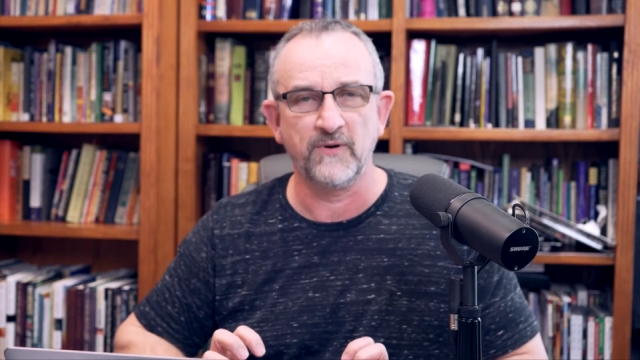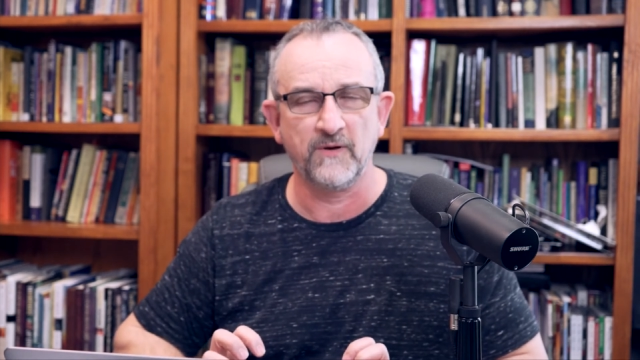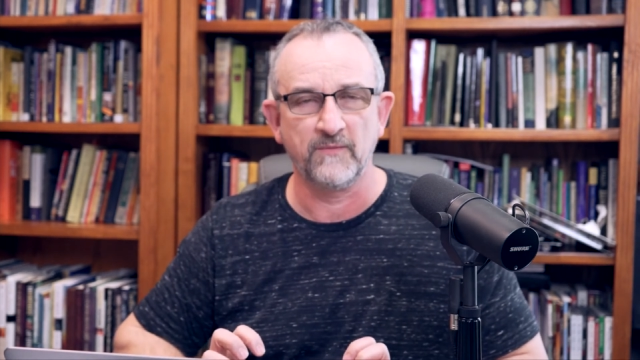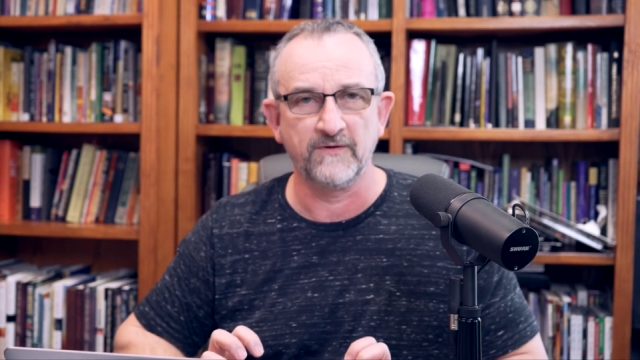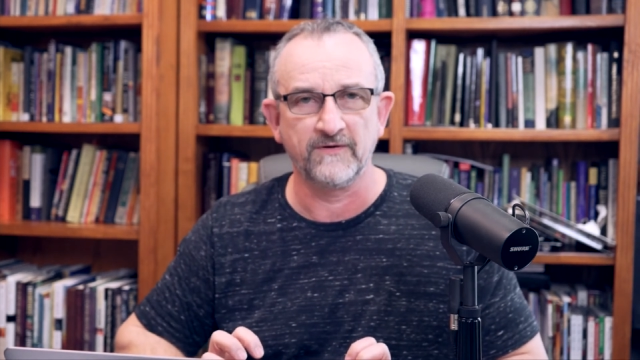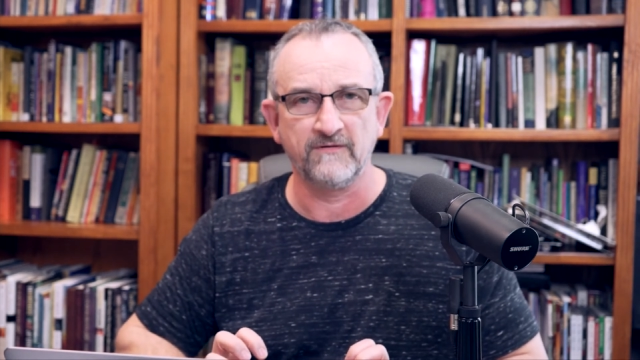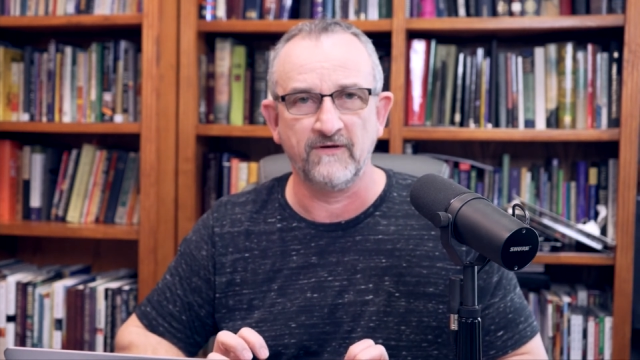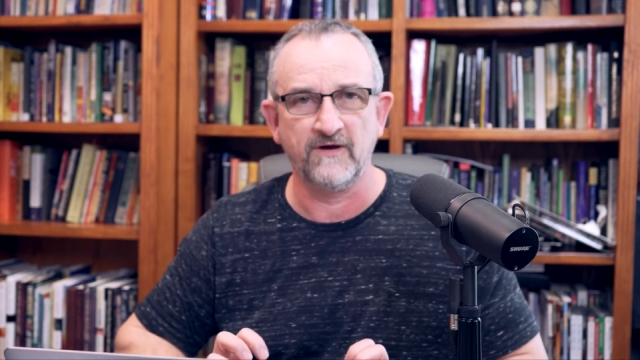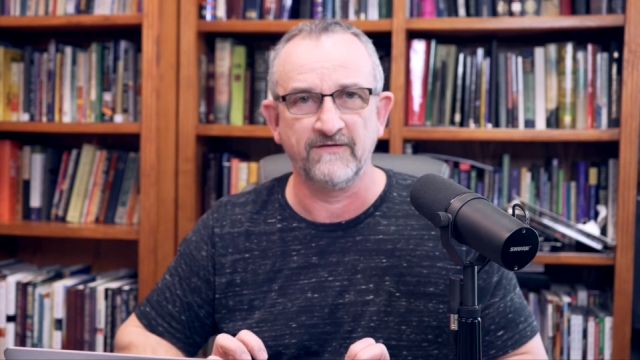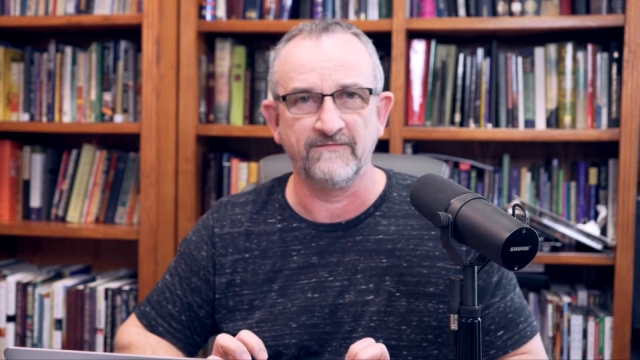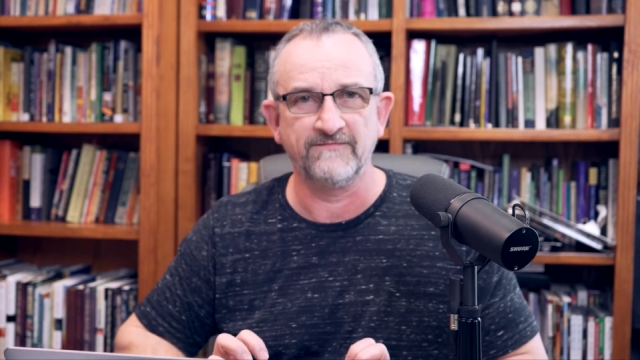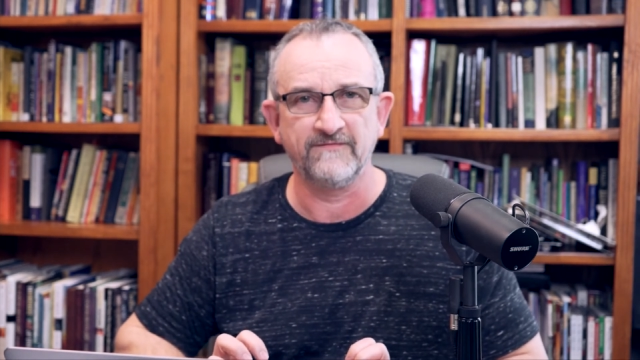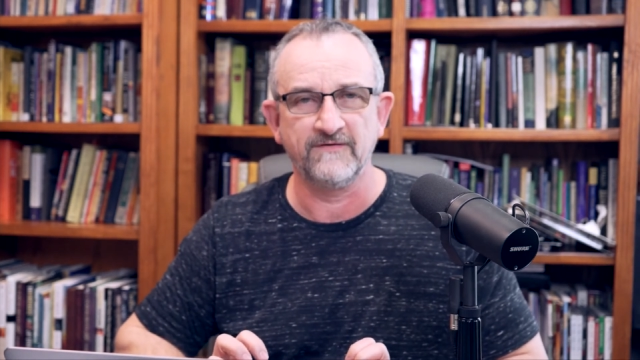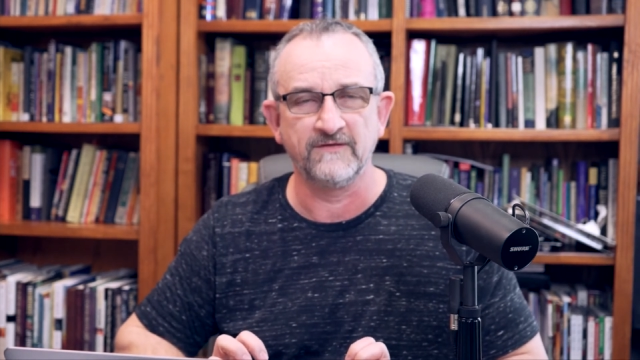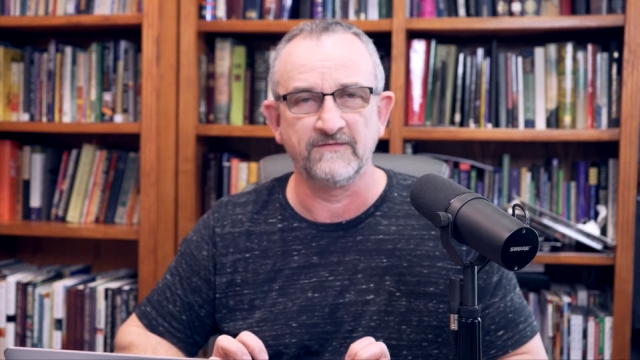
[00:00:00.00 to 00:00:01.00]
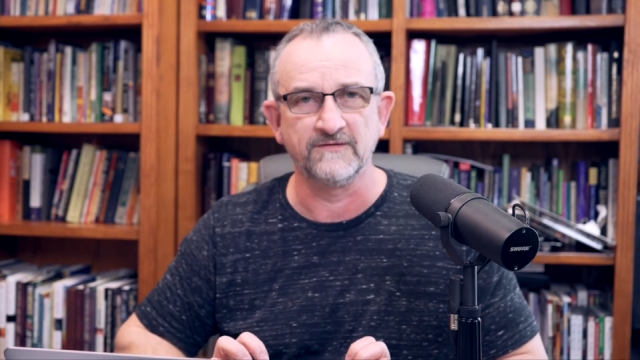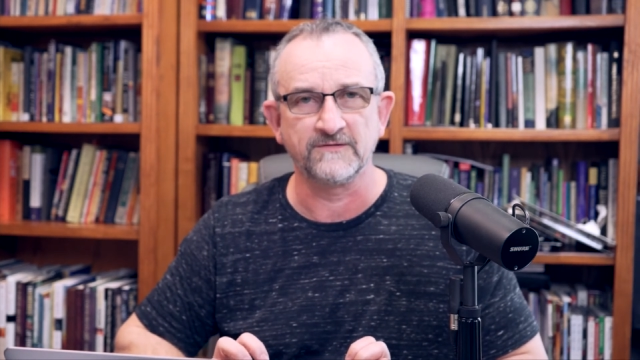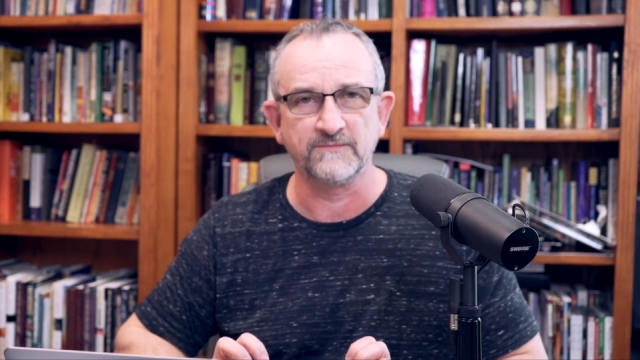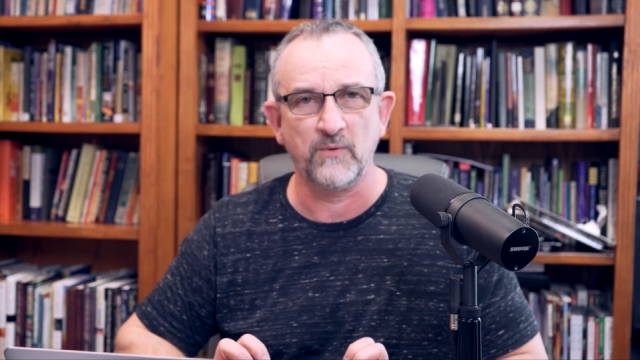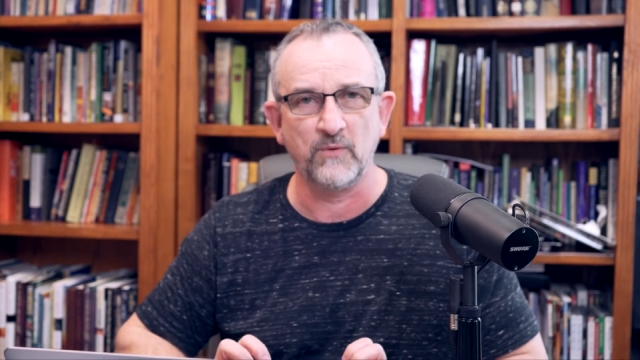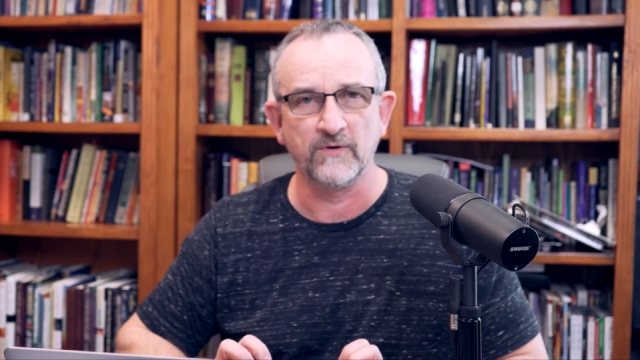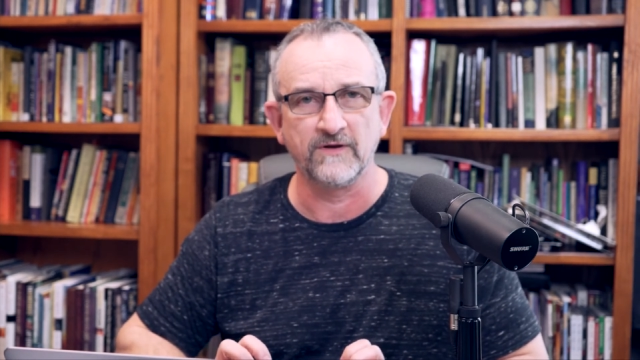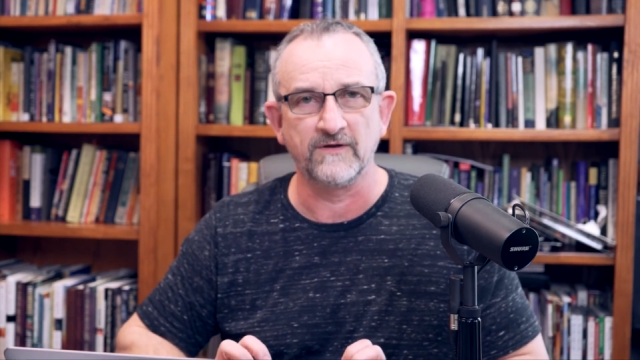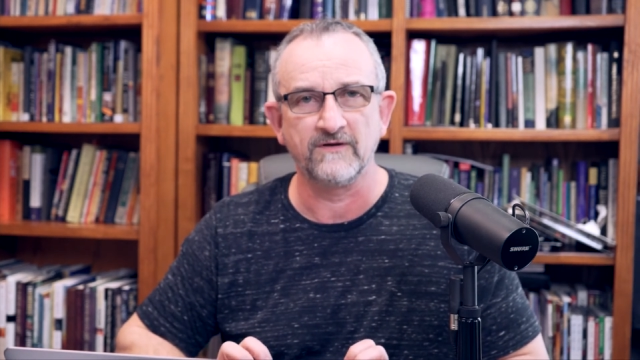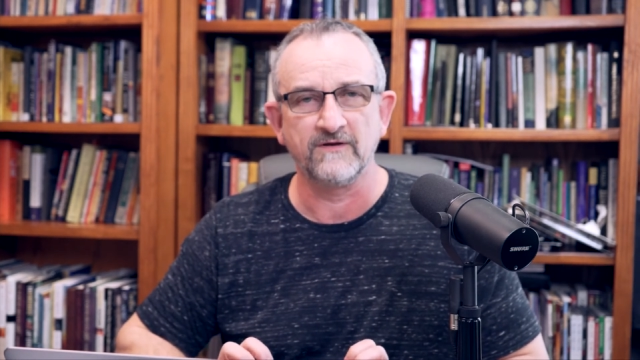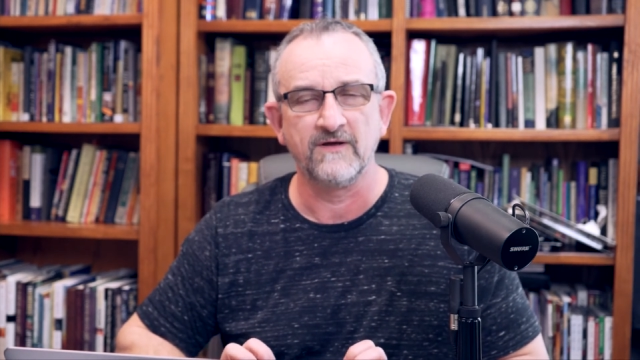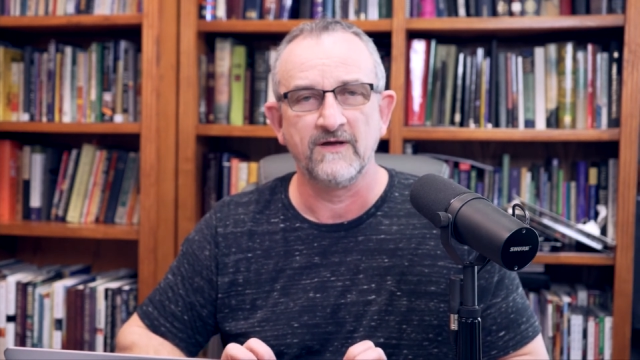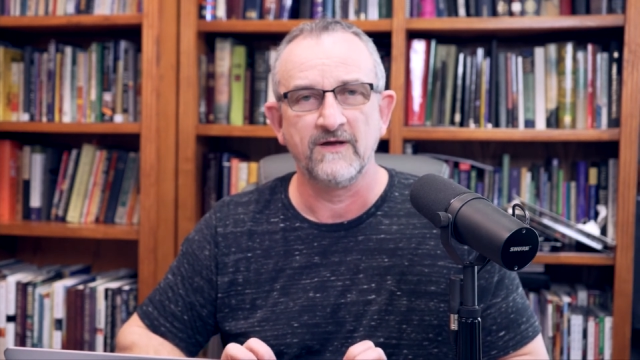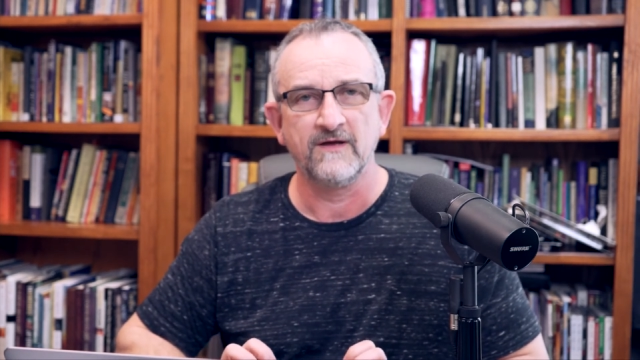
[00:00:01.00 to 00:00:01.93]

public life at this point